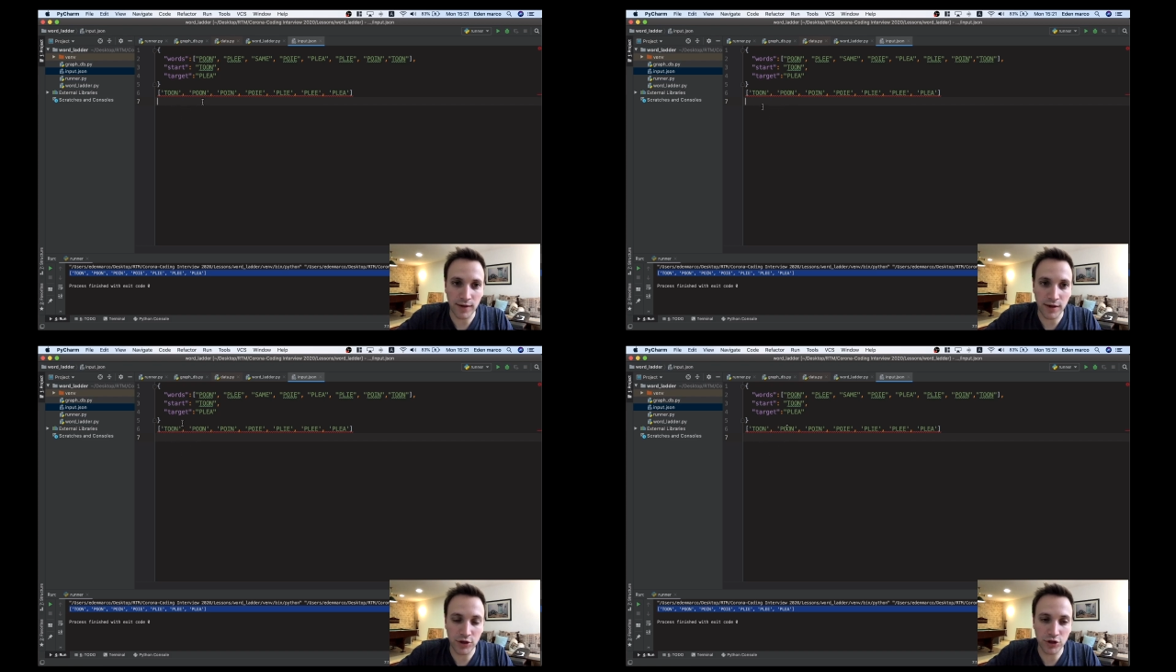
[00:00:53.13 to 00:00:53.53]

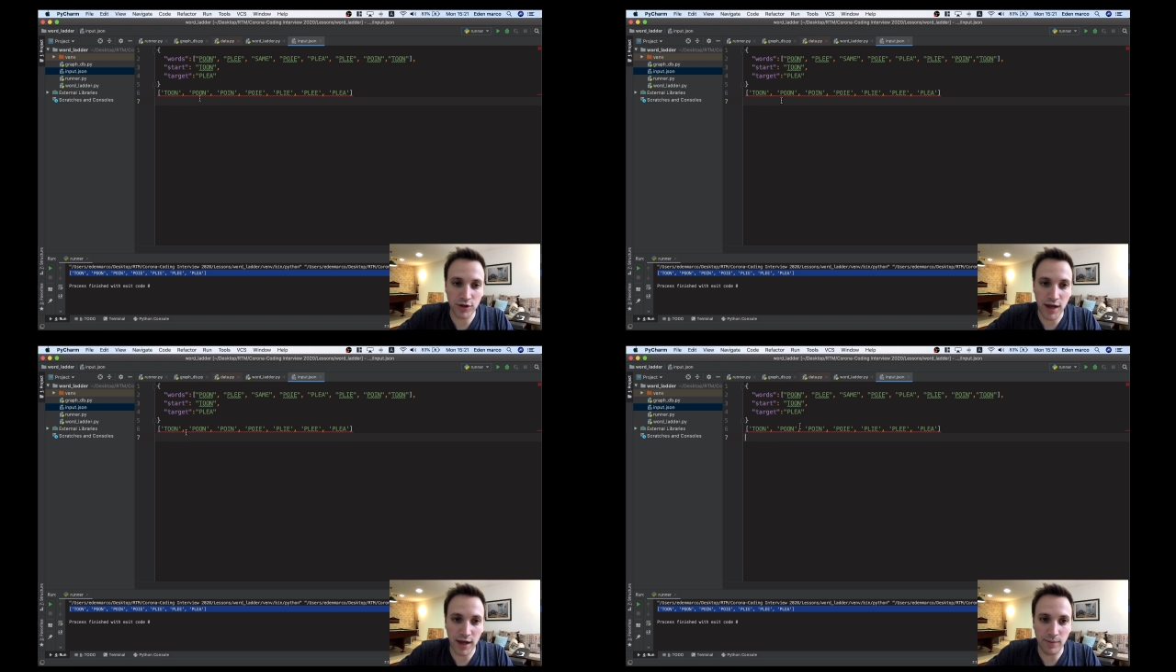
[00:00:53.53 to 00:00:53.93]
each
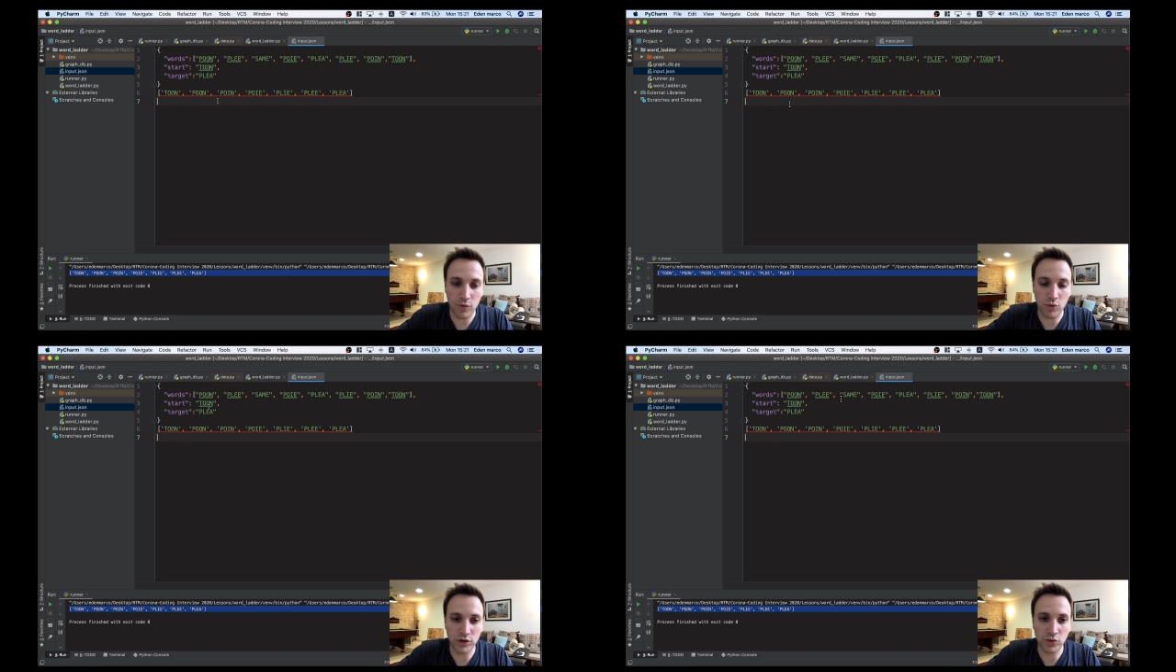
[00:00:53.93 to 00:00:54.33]

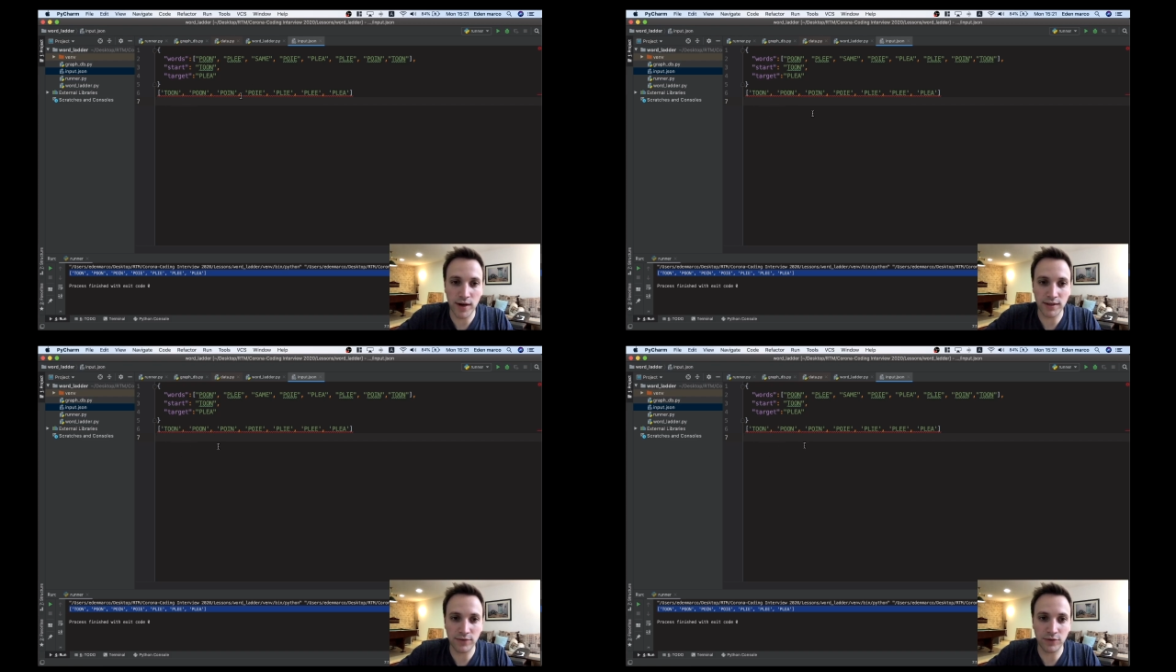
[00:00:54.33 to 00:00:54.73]
time we
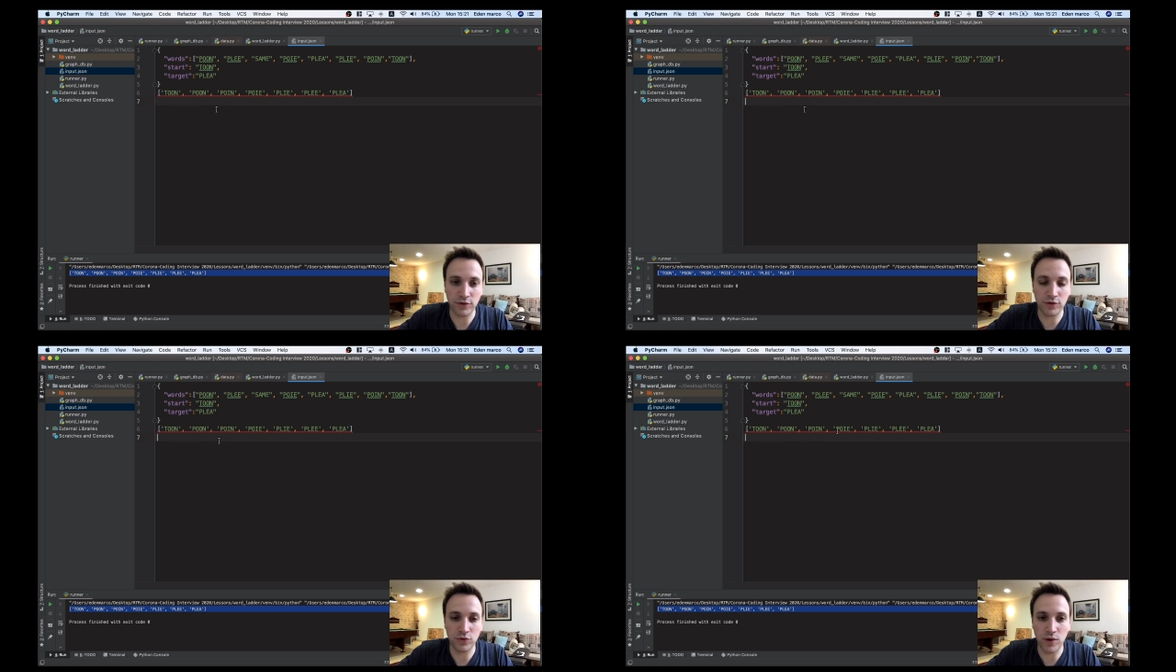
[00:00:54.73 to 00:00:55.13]
transferred
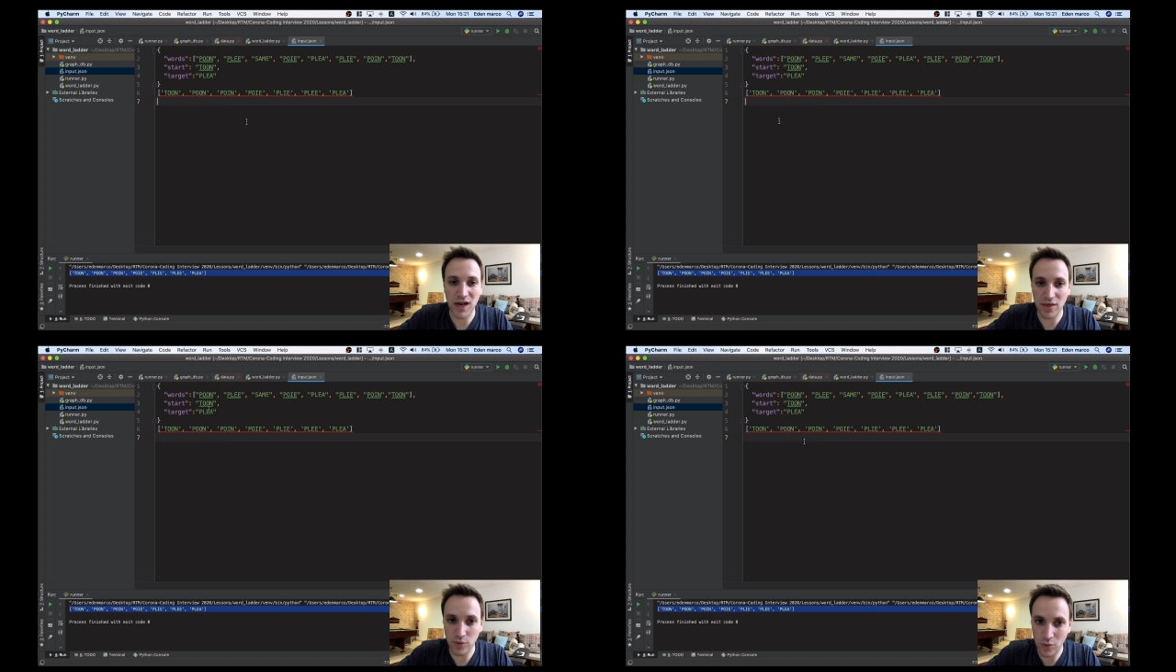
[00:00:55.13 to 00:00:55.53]
to
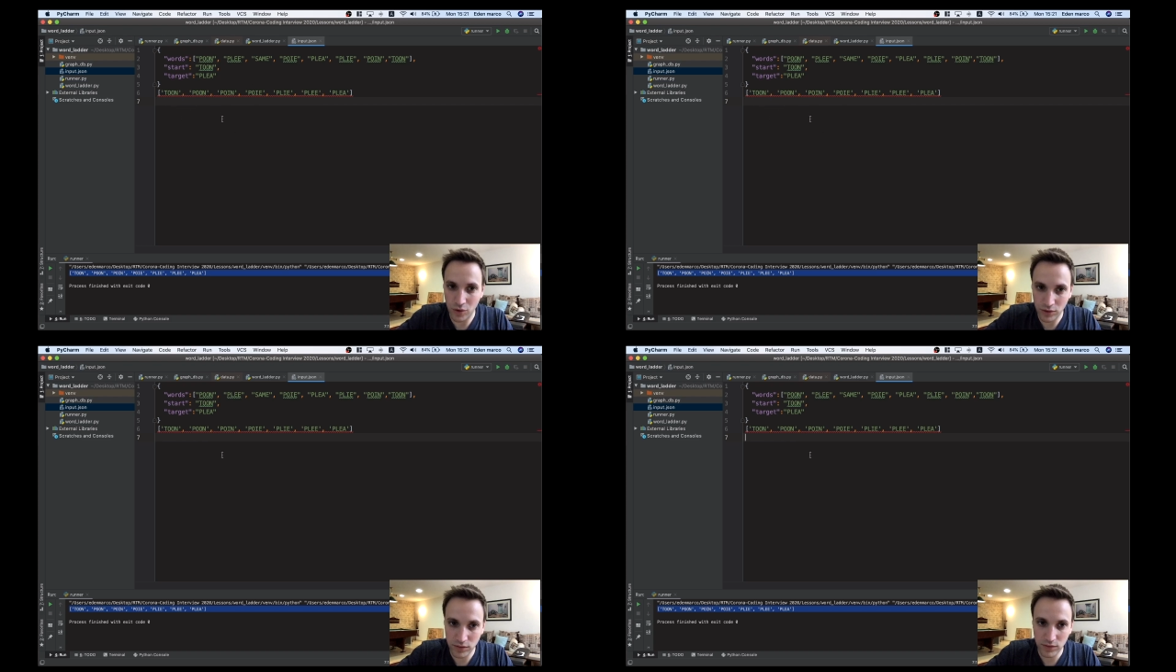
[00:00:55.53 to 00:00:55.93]
another
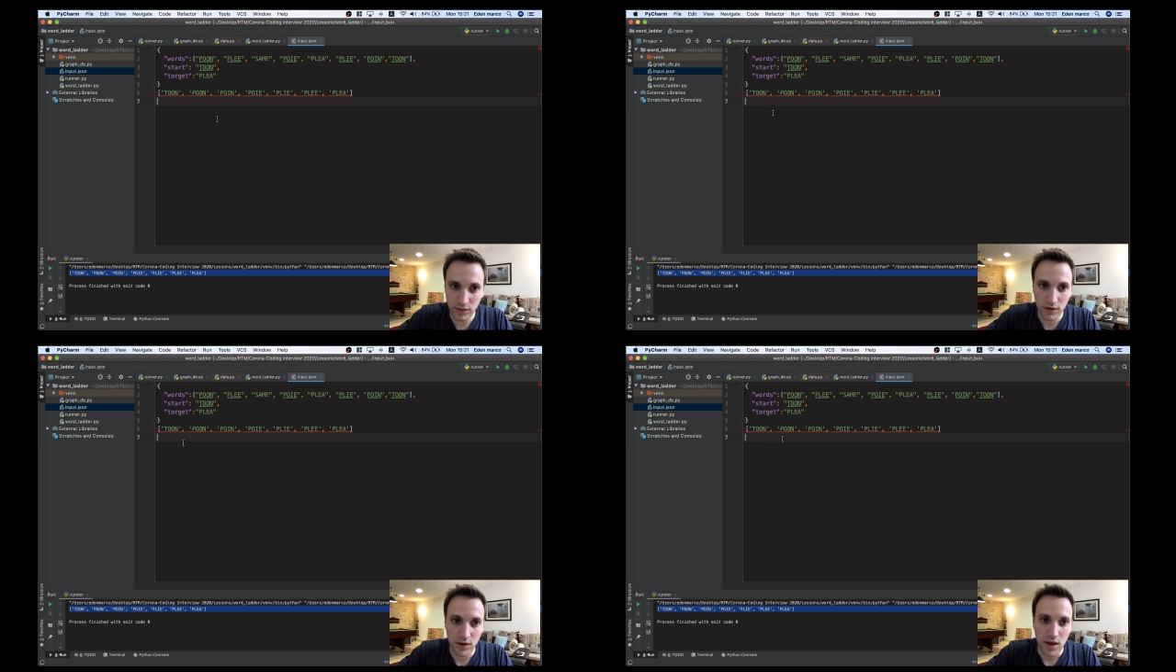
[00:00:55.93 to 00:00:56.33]
word,
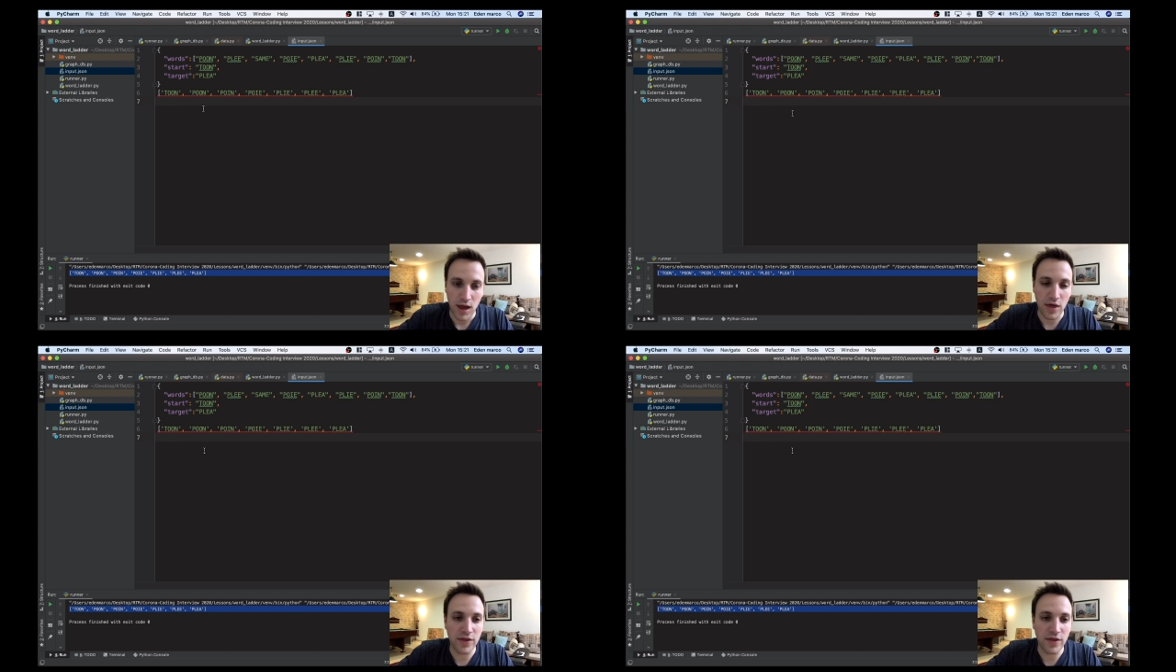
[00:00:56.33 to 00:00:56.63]
and